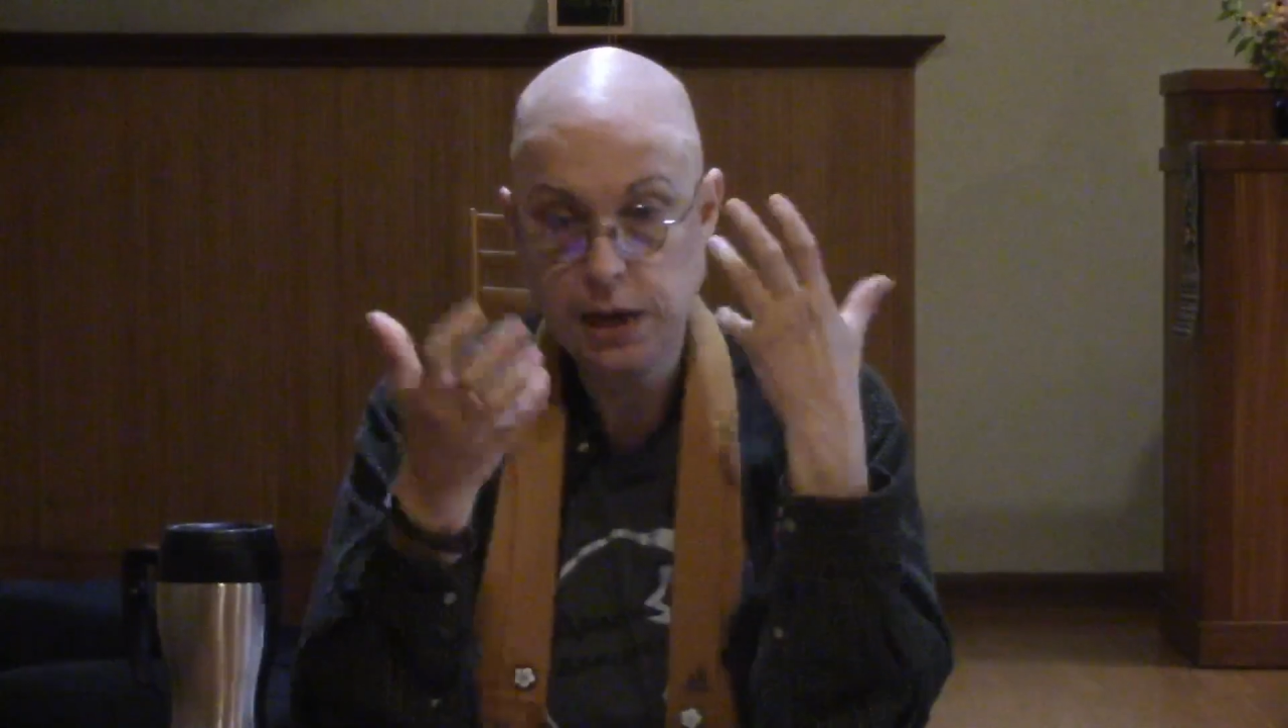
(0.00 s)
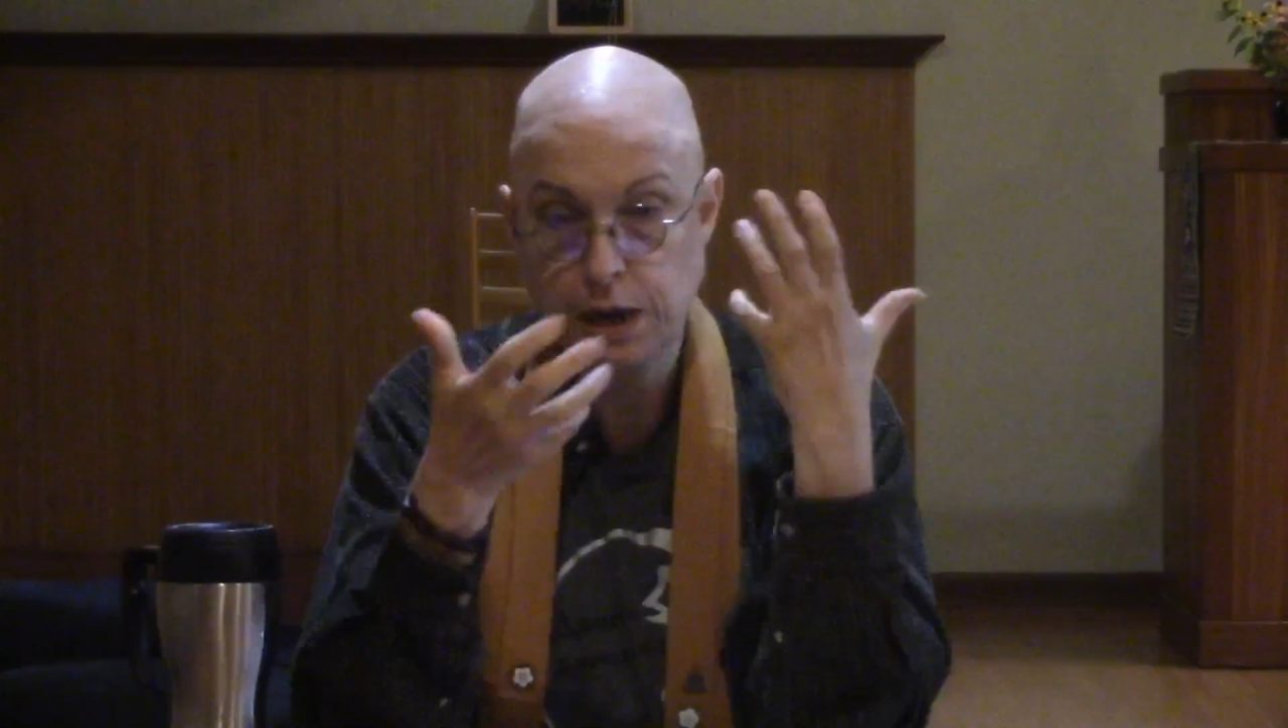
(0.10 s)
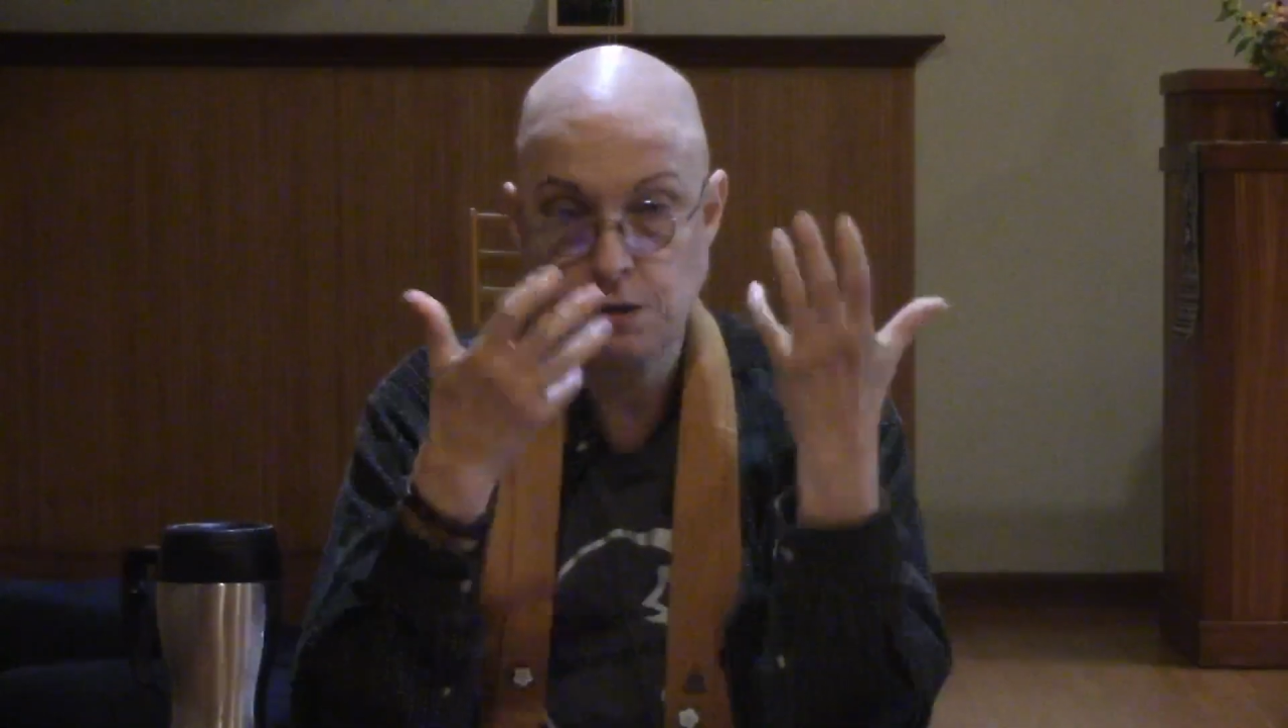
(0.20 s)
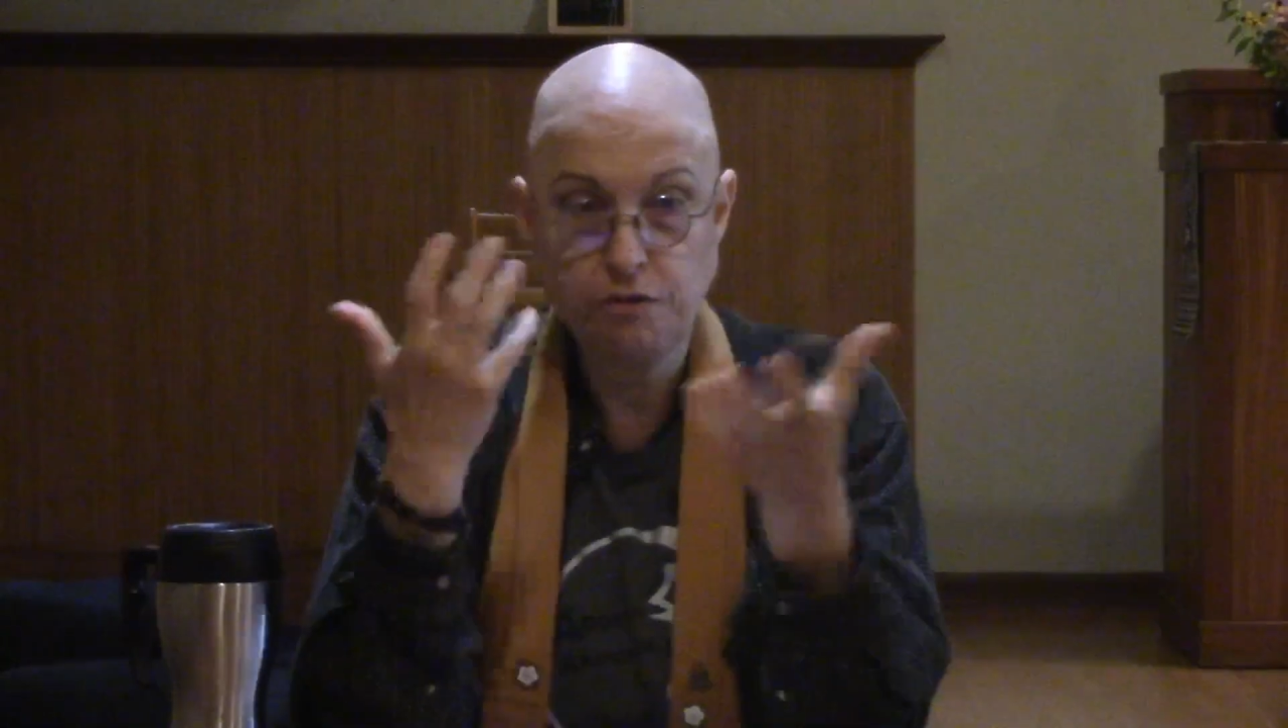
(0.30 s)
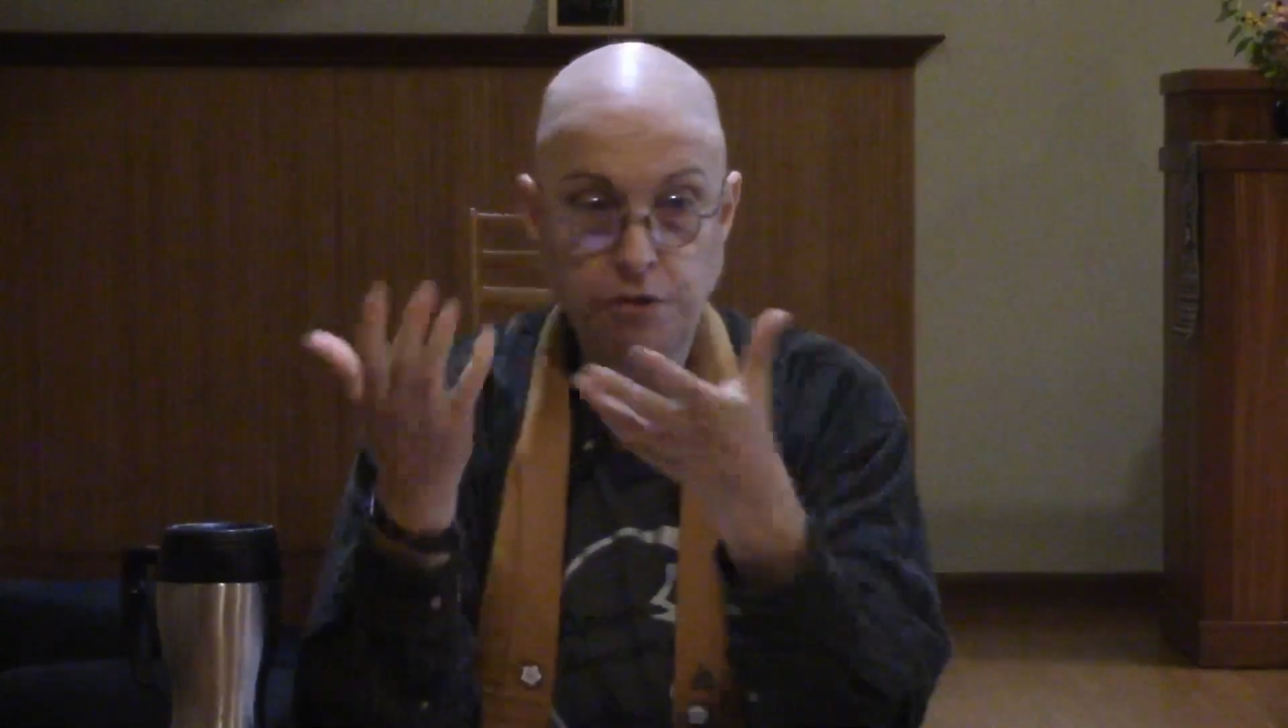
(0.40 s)
it
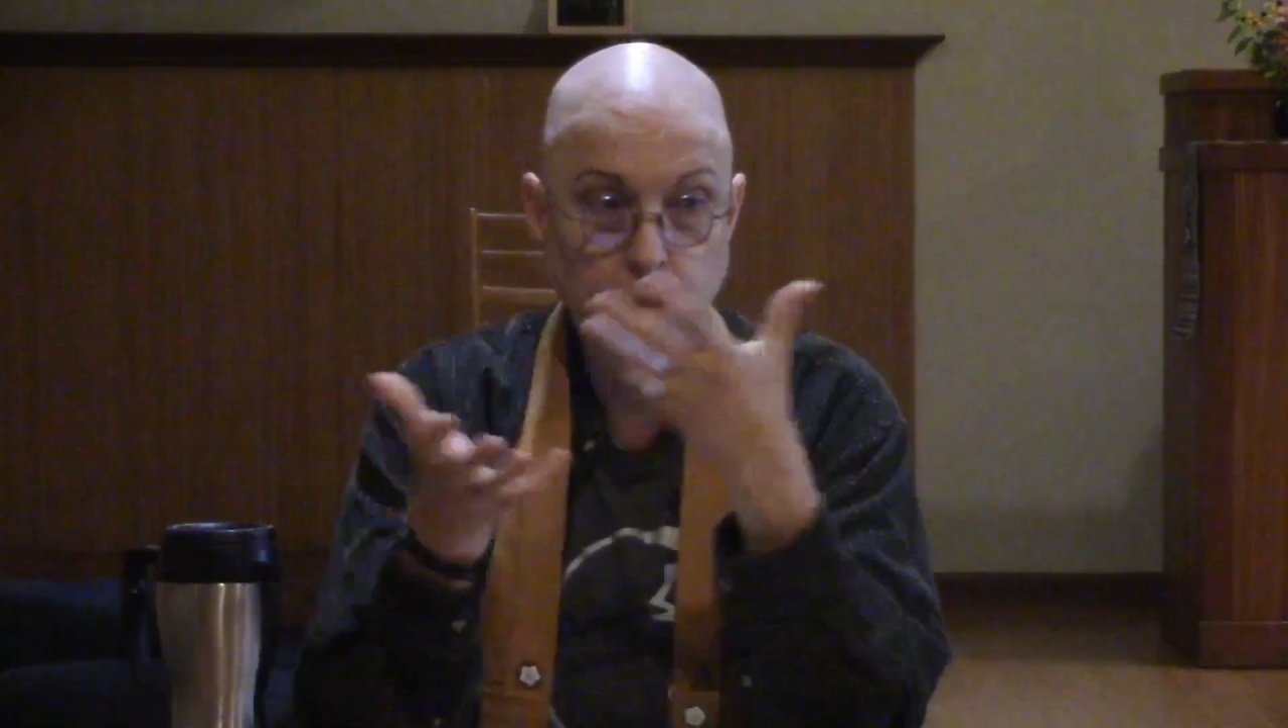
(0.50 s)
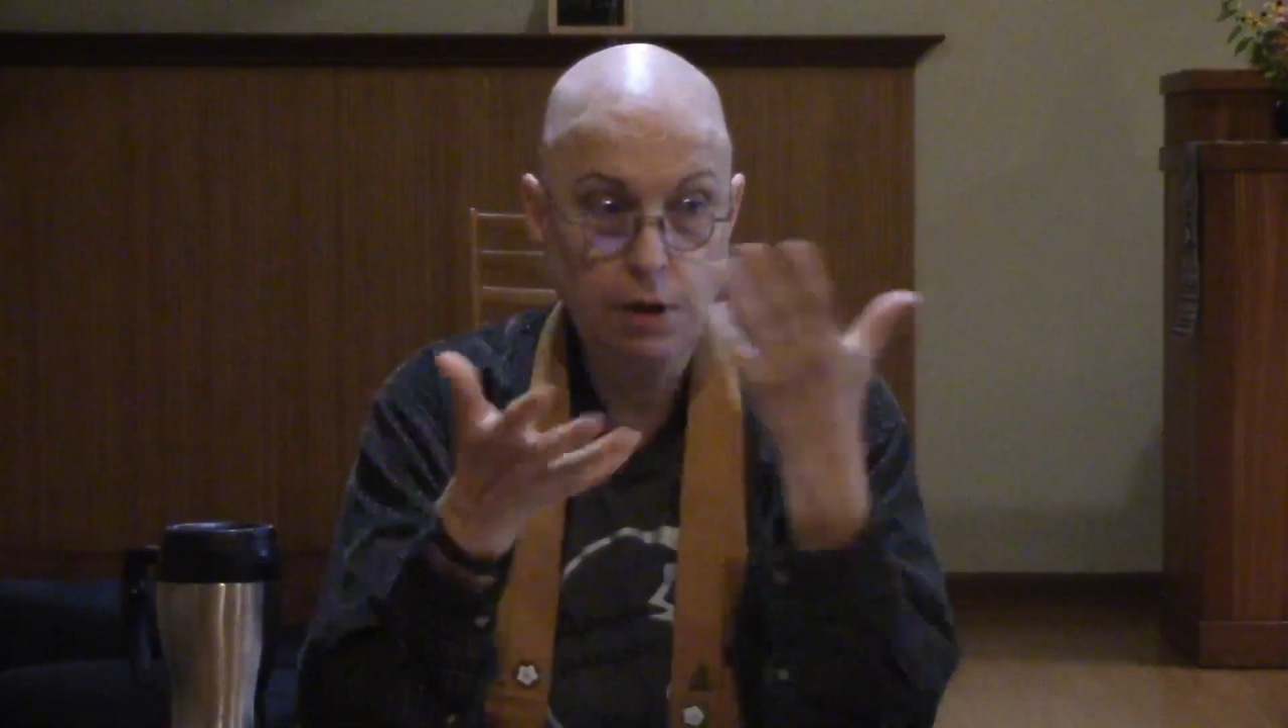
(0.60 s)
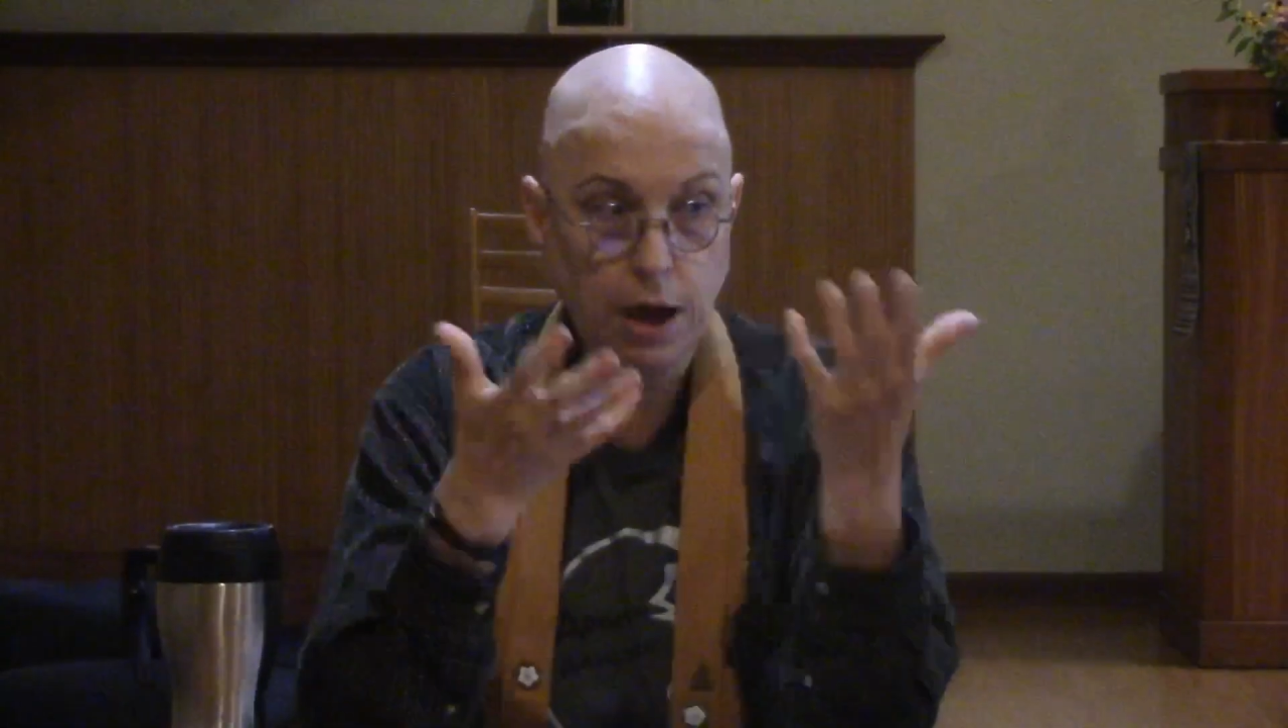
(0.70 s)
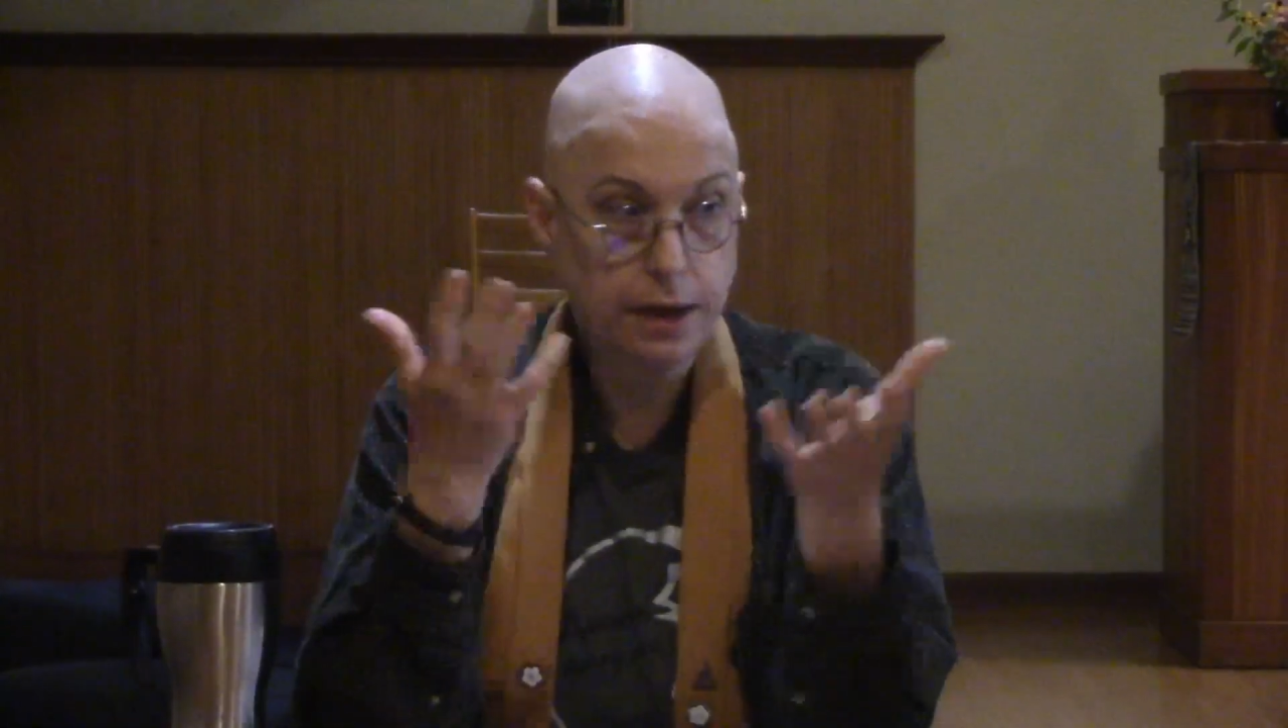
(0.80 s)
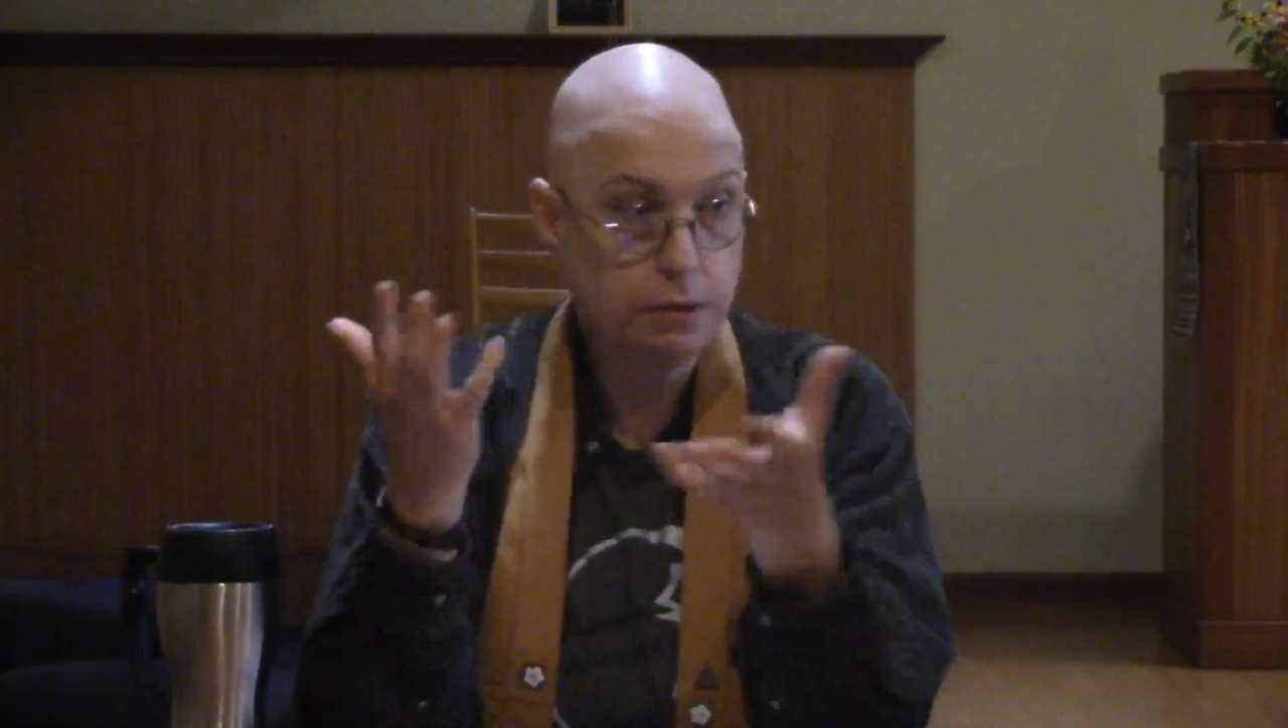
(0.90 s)
can feel
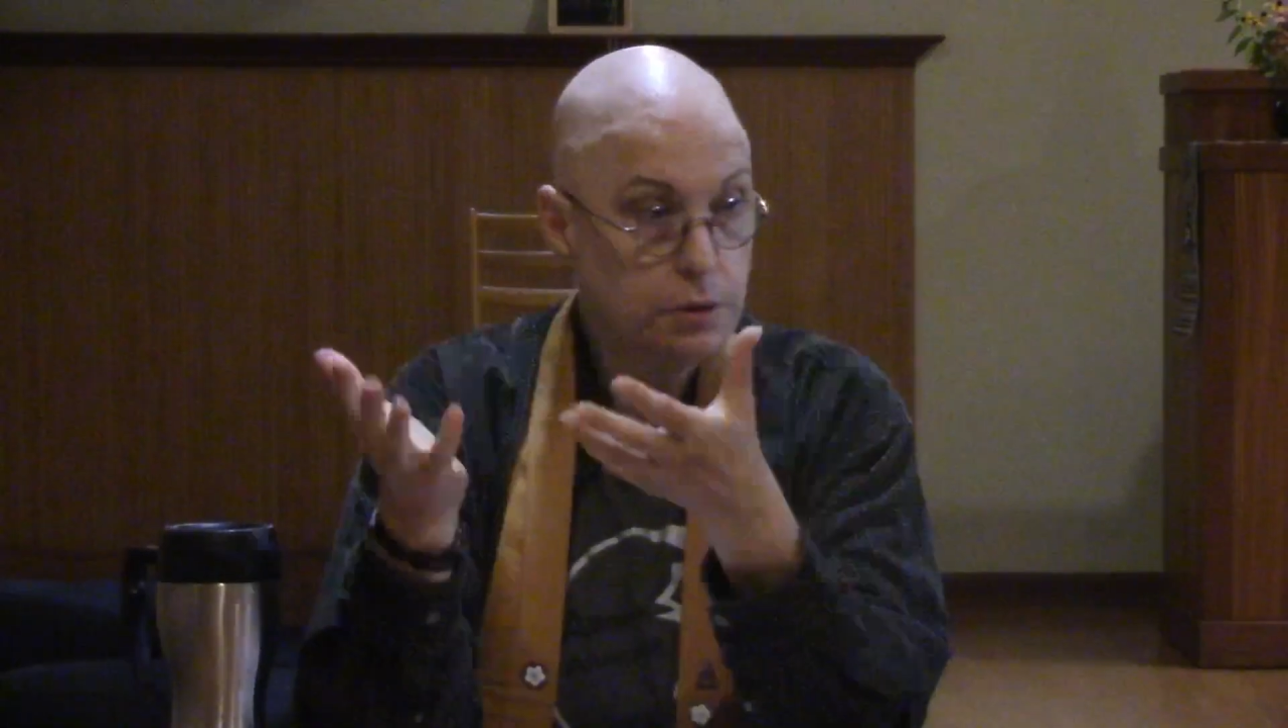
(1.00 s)
like